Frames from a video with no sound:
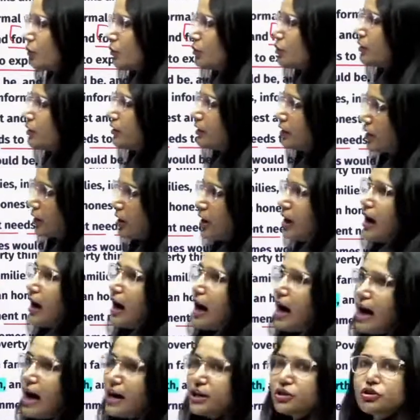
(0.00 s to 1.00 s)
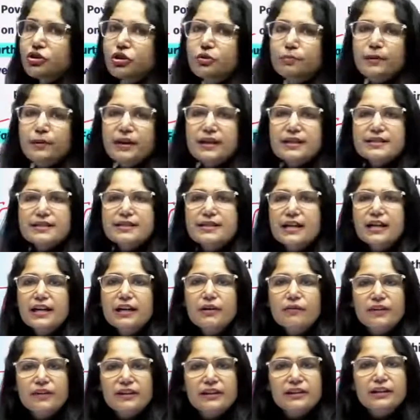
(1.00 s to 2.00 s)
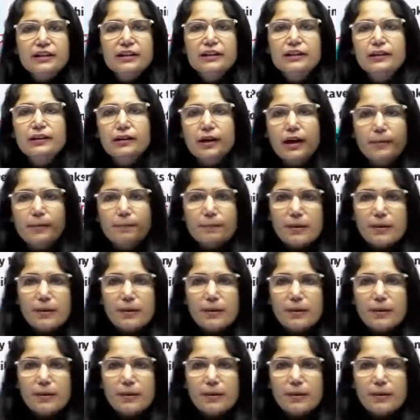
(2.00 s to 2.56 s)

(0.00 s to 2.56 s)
loan, I should be in sync with the